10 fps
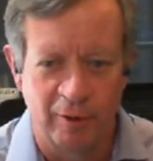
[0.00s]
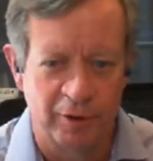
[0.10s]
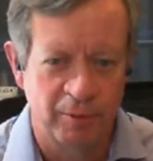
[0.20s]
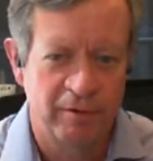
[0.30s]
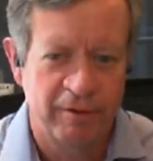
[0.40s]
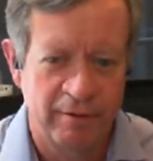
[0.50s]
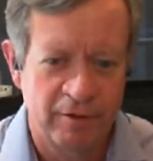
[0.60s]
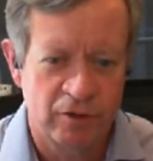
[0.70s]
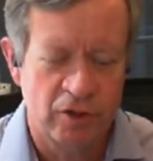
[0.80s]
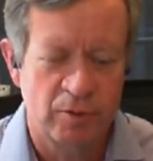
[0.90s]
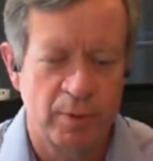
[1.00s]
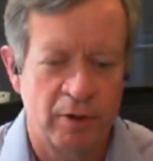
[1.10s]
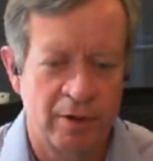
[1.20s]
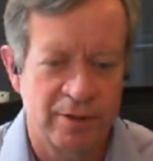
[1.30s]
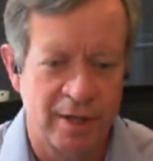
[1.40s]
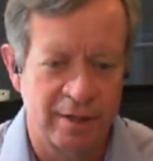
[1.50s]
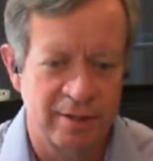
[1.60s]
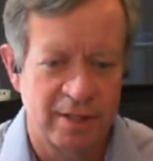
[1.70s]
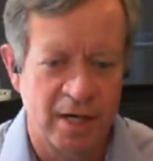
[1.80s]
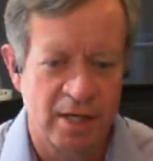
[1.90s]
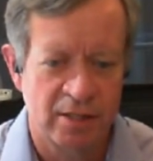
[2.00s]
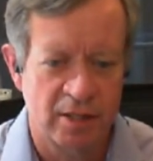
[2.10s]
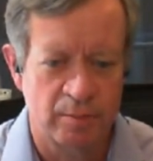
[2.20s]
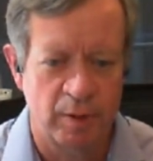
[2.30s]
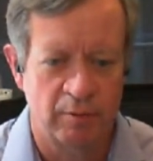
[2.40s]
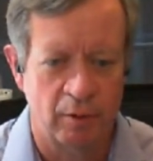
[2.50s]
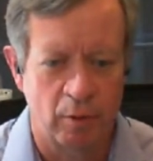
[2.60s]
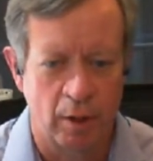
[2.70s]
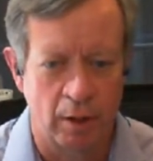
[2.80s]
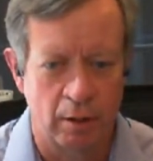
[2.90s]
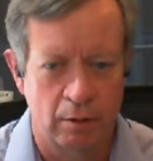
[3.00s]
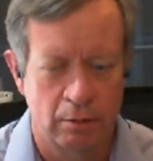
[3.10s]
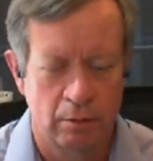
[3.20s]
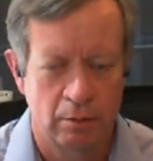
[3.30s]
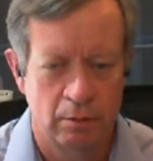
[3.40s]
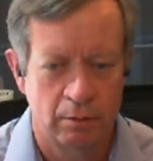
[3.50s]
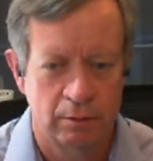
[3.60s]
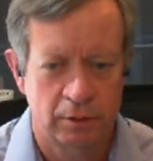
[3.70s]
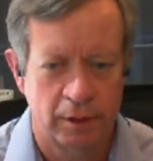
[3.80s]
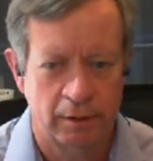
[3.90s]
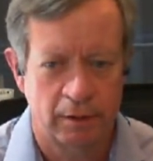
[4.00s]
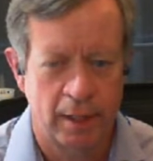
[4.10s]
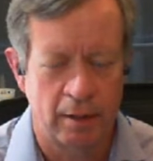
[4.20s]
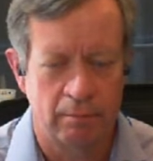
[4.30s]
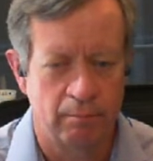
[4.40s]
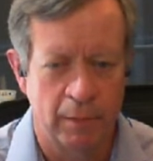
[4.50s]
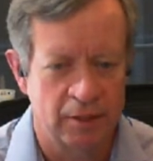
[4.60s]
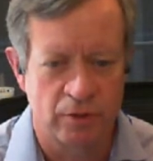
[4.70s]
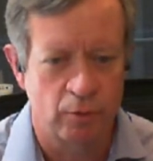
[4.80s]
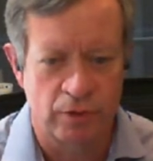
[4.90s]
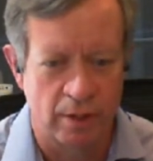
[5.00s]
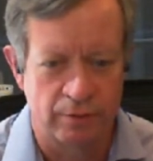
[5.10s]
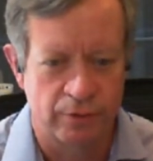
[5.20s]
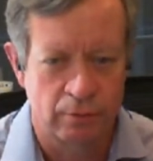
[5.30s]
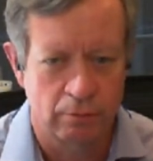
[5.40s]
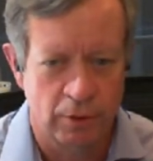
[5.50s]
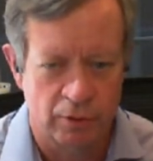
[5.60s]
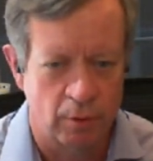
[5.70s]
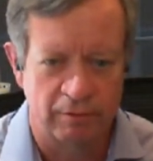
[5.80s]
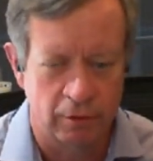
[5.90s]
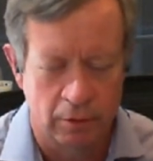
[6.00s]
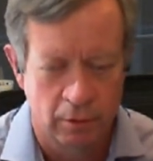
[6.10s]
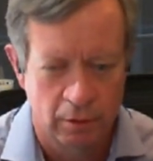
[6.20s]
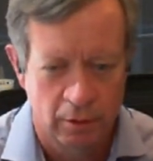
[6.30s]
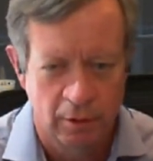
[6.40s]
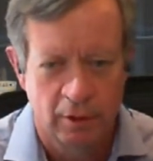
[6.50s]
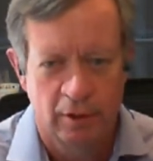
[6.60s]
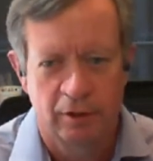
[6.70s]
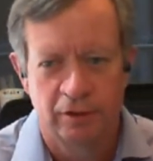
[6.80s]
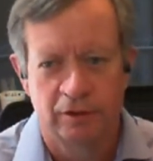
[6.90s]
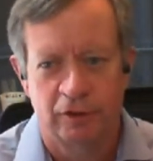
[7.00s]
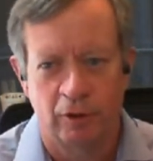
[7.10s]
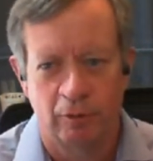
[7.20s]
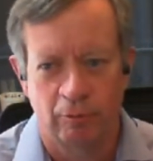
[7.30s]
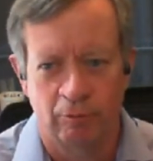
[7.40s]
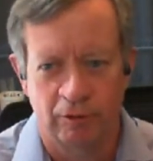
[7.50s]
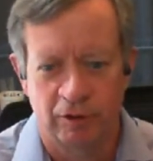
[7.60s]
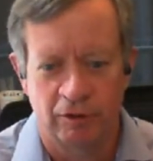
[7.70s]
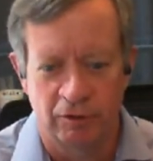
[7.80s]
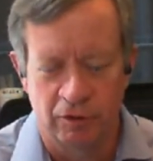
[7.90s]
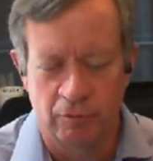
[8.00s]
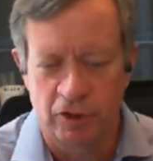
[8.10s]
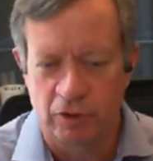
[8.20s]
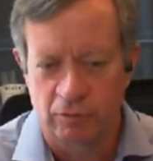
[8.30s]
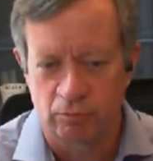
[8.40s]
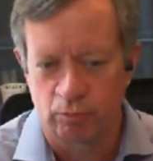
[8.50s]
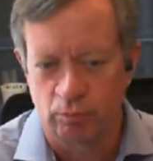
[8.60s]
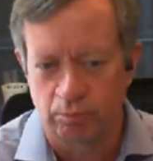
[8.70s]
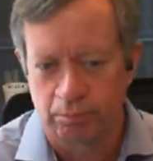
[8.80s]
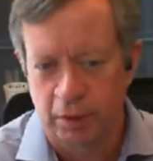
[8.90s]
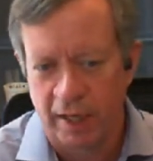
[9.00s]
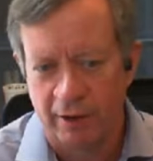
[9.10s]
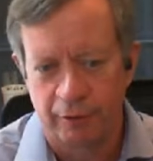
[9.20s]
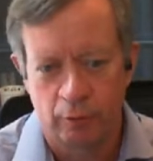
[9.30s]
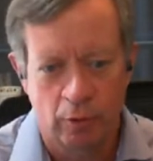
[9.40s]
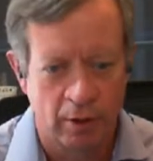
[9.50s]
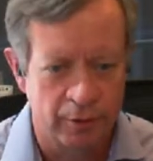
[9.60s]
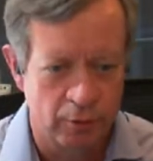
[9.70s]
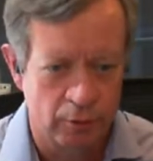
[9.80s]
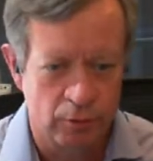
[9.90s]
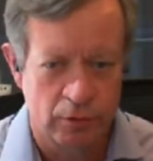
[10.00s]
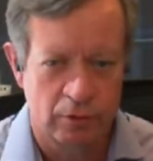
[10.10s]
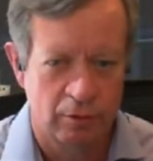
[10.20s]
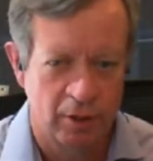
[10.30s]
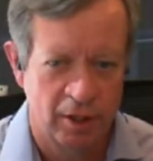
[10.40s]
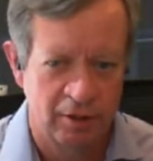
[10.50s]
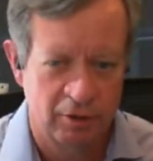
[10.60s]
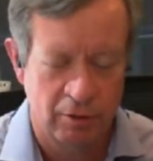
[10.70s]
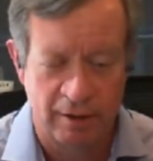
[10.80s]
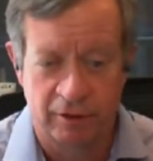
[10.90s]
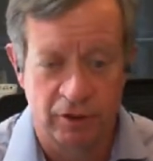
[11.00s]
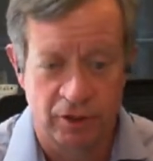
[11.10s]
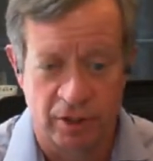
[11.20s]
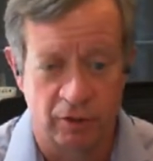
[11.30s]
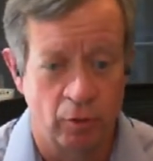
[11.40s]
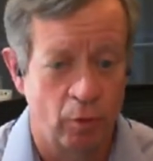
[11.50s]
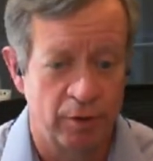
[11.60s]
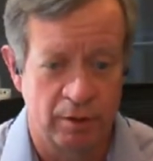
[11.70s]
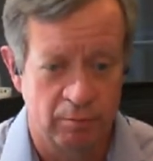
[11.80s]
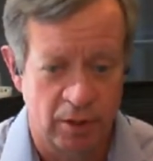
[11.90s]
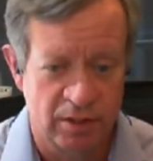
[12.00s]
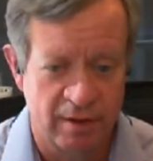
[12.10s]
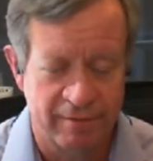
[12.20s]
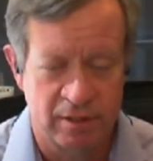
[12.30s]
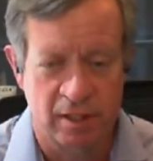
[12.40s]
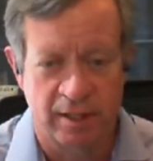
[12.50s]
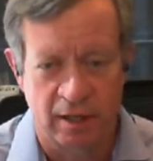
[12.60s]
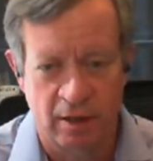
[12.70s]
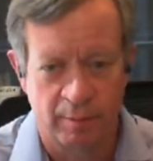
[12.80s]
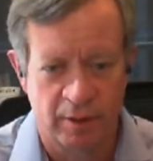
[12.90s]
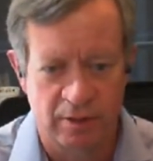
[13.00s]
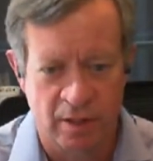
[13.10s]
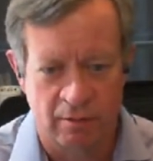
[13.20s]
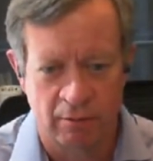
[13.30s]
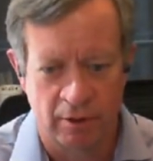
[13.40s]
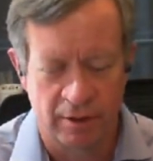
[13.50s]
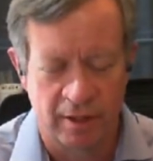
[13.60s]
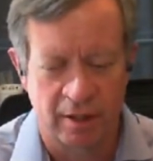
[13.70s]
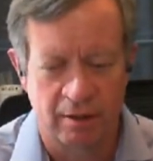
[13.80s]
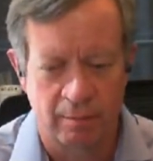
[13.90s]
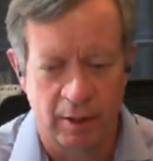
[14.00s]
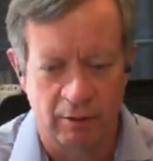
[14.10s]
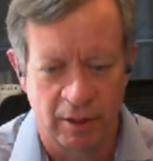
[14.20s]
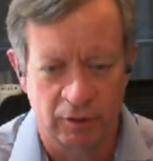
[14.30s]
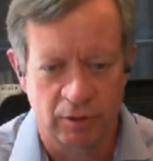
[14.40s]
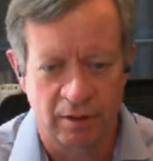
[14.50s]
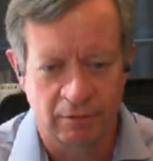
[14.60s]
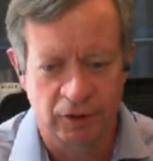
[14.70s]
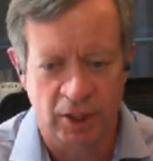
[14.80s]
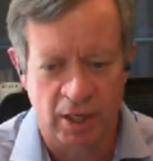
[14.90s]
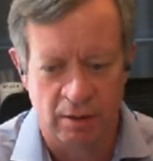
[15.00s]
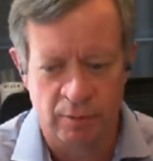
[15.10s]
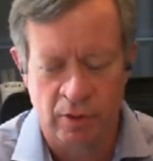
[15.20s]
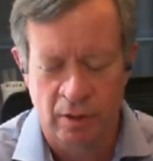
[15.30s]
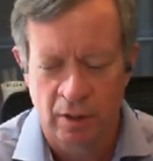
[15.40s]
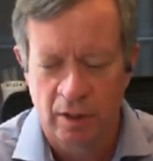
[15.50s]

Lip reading: with 3 to 5 years experience and a CISSP required. Like, that makes no sense whatsoever. So you just plow through all those, and you have to just ignore them because obviously that company's not really thinking about entry level jobs.